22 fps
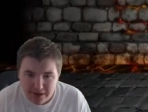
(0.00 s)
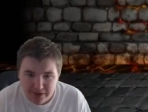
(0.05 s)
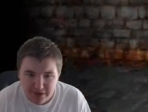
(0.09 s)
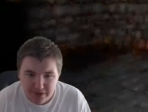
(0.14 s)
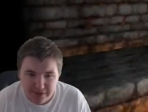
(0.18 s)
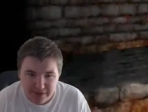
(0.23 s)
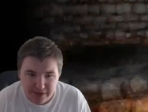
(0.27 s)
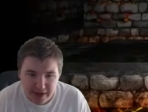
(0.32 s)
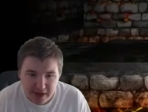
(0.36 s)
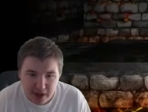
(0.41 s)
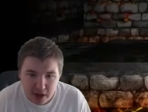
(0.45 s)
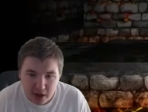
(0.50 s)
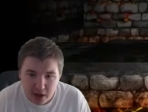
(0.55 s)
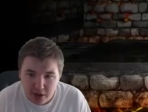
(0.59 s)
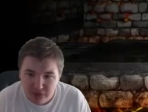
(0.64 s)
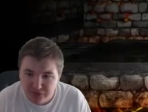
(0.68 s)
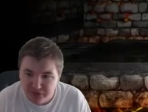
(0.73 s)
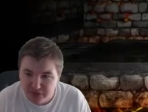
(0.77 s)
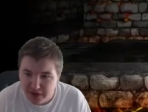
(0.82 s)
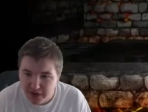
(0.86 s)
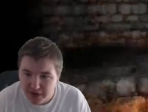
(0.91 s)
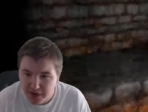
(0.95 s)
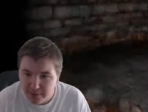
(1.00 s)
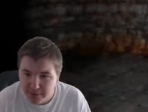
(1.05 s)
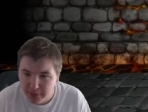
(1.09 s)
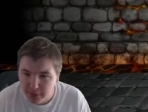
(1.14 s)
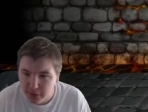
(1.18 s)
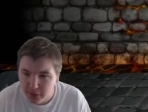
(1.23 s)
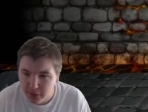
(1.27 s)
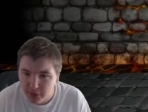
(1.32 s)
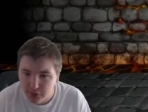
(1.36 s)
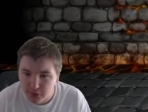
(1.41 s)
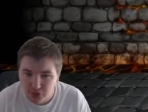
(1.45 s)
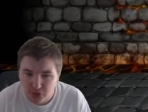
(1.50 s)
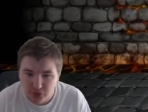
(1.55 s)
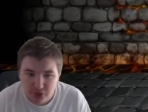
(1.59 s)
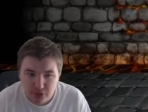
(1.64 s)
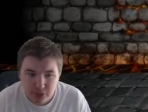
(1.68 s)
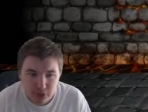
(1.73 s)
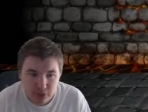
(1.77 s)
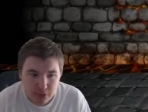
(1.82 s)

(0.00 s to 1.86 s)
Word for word: so they are fireballs.